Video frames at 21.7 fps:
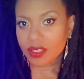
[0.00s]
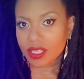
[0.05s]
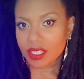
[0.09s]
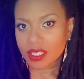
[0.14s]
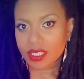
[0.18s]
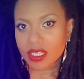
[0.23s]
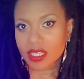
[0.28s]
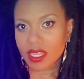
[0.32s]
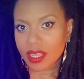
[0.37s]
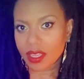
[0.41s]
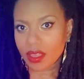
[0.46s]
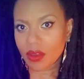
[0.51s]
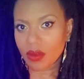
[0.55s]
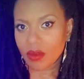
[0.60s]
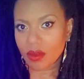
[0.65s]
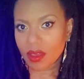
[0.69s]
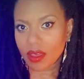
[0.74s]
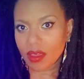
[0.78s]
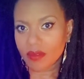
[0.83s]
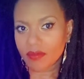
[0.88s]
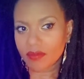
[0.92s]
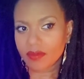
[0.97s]
need to let go
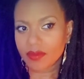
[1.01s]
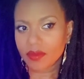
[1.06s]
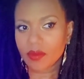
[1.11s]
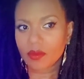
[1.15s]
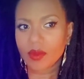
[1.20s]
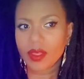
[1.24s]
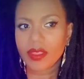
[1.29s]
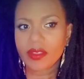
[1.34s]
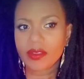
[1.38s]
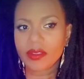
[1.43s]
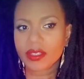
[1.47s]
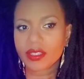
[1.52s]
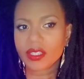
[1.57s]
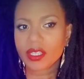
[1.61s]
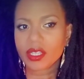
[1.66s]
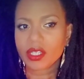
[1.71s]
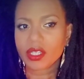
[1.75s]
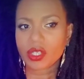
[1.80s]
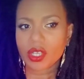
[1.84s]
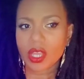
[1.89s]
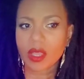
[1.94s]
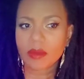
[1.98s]
of whether it's
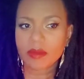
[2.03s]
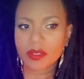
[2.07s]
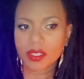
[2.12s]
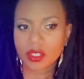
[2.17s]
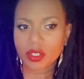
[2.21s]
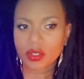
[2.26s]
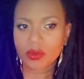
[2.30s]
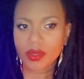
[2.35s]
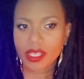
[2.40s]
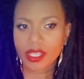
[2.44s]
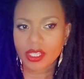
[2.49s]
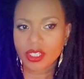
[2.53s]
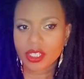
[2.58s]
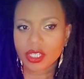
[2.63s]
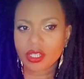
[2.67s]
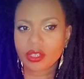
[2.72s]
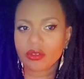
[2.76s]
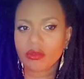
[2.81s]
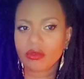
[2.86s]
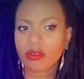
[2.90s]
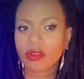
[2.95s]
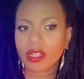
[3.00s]
a job
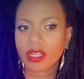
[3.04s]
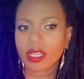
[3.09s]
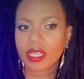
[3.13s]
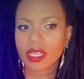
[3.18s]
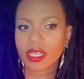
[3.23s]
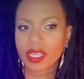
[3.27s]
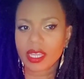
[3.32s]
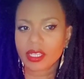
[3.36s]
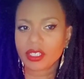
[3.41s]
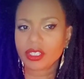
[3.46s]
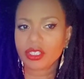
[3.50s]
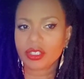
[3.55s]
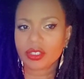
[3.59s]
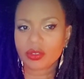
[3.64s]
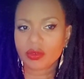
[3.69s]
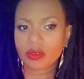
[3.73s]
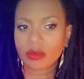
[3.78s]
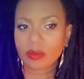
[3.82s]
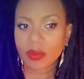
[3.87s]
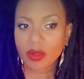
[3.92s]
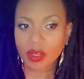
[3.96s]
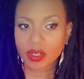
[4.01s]
situation or a connection
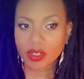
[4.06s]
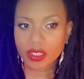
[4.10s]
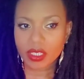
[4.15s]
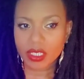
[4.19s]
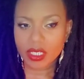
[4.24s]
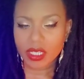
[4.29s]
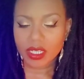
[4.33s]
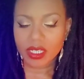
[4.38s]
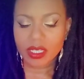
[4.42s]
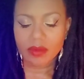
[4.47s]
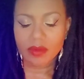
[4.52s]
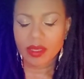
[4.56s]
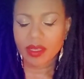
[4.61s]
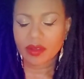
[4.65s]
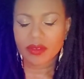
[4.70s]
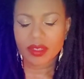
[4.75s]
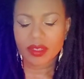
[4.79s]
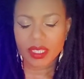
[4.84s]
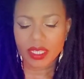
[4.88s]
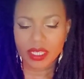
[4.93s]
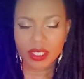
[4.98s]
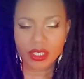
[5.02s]
to a person it could be a
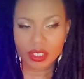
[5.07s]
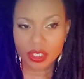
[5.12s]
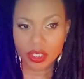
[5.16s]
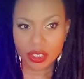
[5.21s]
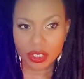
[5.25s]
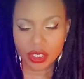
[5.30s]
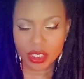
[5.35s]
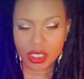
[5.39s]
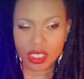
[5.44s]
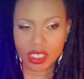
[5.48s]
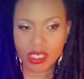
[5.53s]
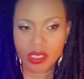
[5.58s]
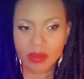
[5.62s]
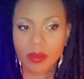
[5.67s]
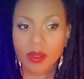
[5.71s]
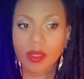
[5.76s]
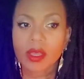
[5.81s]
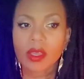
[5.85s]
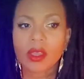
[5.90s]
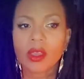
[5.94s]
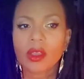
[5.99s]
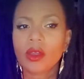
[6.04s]
relationship
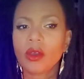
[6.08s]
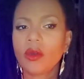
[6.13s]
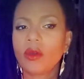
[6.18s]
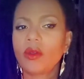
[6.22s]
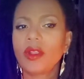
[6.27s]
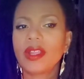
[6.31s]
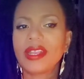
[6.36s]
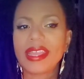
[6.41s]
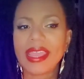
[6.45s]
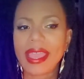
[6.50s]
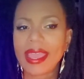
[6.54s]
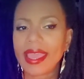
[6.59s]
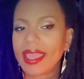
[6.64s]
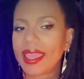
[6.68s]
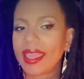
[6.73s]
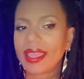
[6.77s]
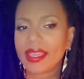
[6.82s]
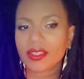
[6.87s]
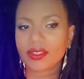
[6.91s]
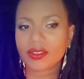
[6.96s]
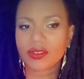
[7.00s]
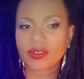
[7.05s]
or an
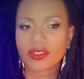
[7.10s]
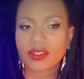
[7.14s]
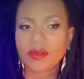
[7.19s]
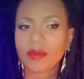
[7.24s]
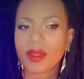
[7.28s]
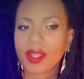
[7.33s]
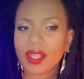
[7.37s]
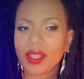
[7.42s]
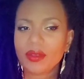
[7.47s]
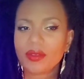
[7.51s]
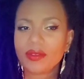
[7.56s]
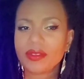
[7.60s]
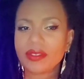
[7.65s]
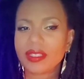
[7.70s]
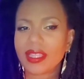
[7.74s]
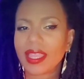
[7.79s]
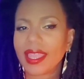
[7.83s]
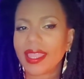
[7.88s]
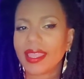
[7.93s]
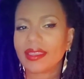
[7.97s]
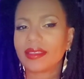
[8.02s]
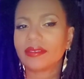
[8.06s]
ex or somebody who's
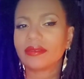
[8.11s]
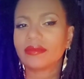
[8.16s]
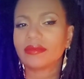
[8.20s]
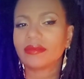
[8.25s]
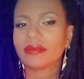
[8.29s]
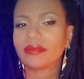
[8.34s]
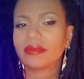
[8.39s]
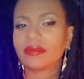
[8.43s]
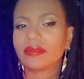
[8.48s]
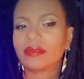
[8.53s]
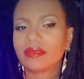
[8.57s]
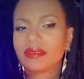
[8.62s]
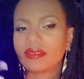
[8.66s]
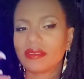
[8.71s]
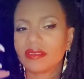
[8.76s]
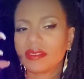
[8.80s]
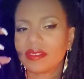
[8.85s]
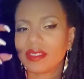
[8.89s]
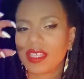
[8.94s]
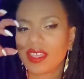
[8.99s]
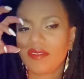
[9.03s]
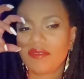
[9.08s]
like
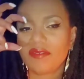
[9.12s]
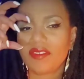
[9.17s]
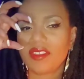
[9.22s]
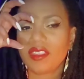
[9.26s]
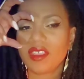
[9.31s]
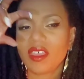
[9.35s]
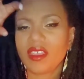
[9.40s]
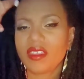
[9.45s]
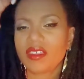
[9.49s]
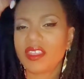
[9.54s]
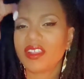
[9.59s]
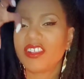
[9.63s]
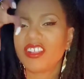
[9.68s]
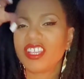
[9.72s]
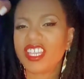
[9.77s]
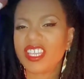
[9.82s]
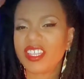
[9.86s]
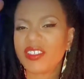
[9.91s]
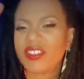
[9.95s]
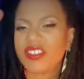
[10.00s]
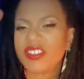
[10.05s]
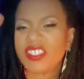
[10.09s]
They've dug their
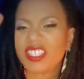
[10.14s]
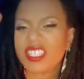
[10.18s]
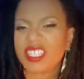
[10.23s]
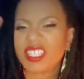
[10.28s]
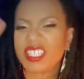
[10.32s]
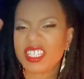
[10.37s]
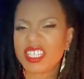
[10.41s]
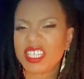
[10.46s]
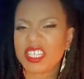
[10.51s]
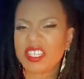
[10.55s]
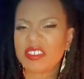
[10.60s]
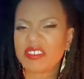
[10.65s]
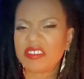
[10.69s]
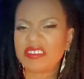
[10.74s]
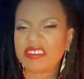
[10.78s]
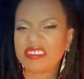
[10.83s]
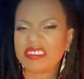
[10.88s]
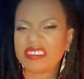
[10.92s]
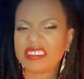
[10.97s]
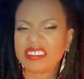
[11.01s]
heels into you